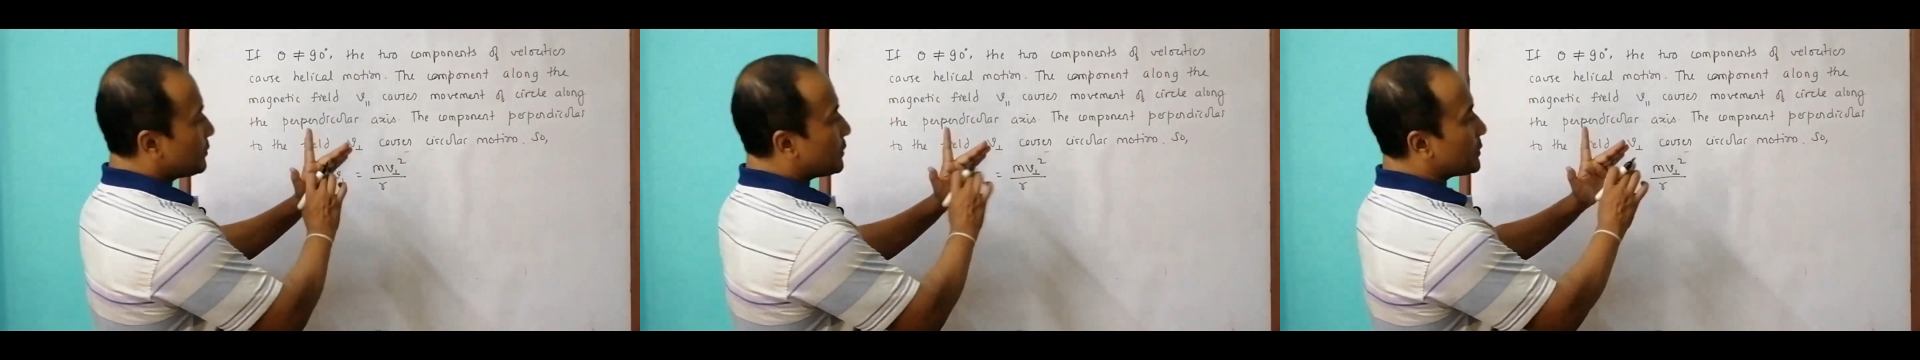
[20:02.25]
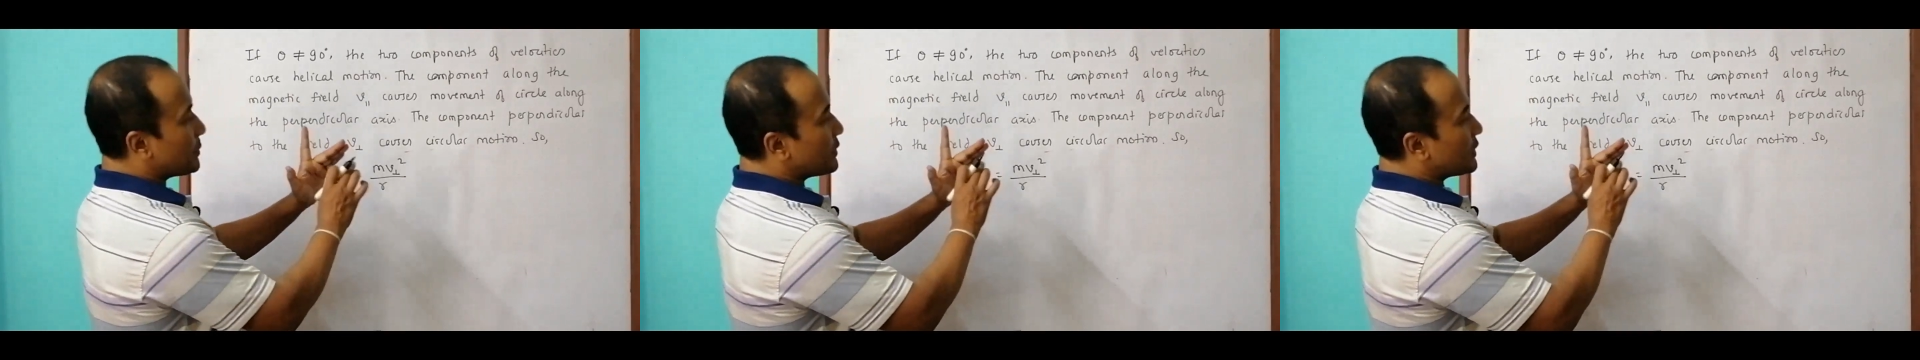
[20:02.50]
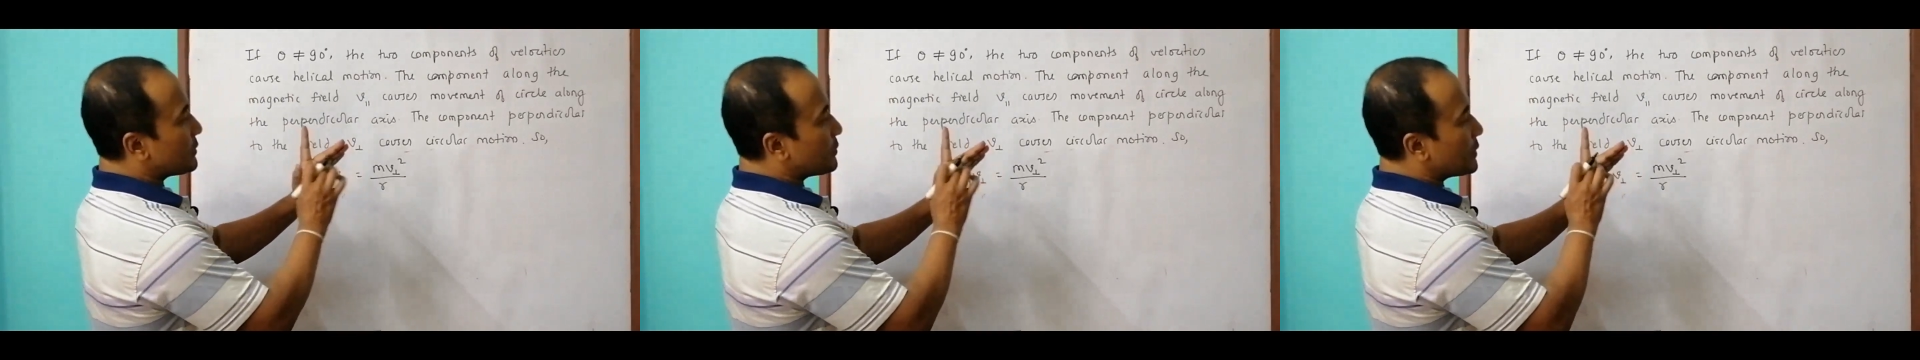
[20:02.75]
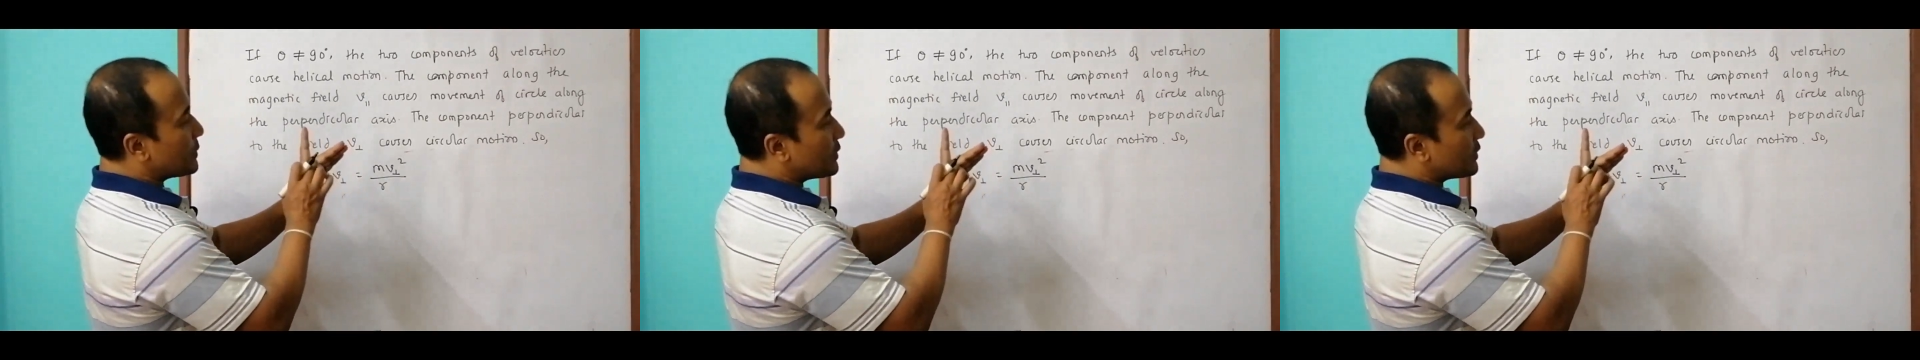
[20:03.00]

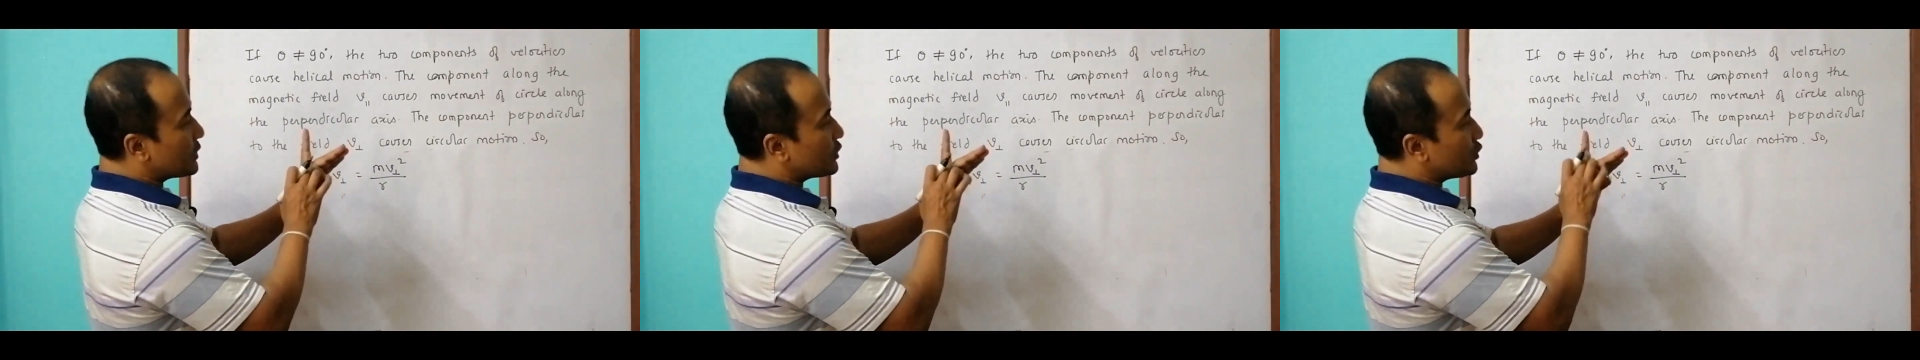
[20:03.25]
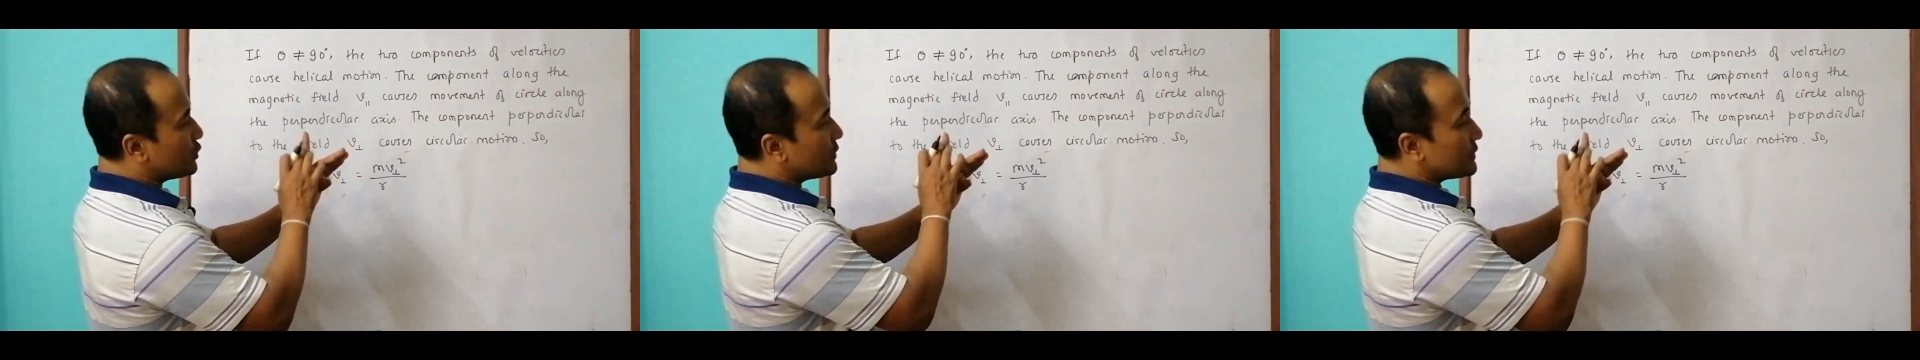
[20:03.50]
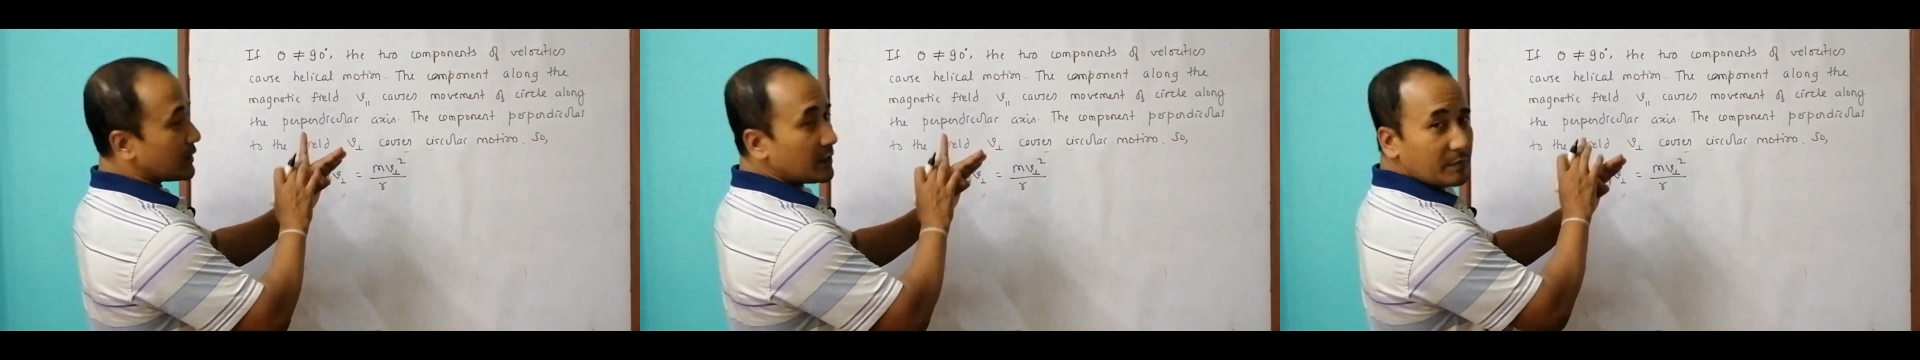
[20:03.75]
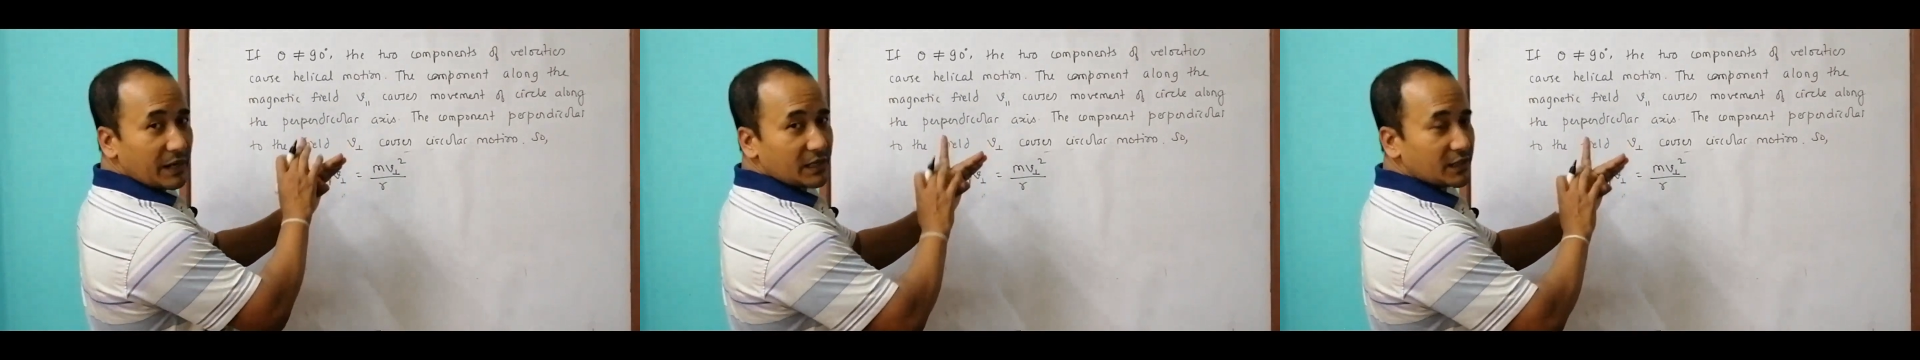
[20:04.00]
perpendicular to the
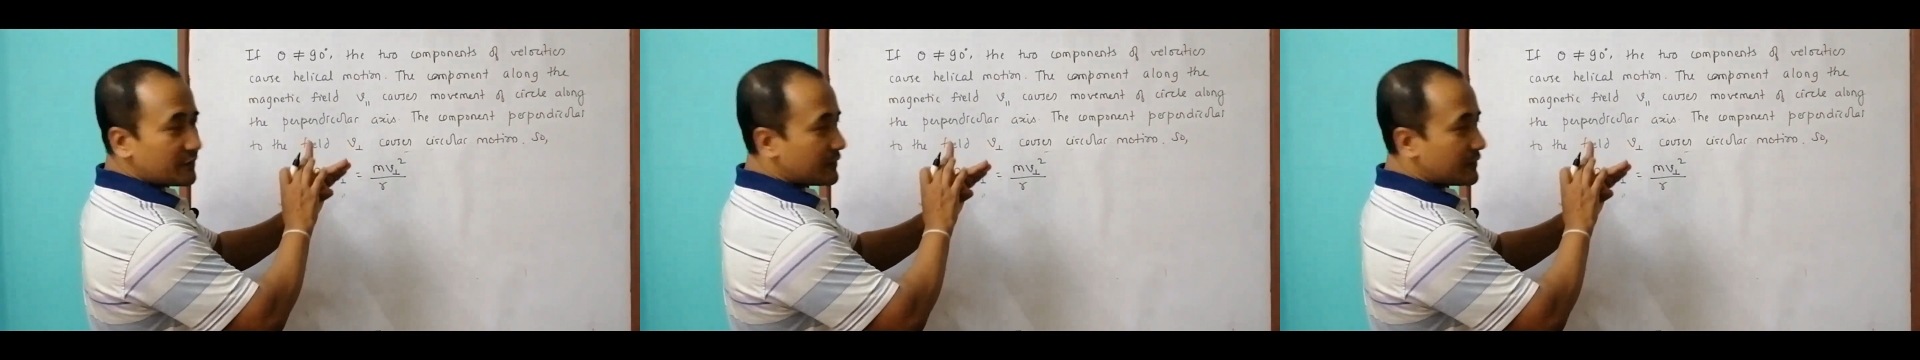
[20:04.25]
magnetic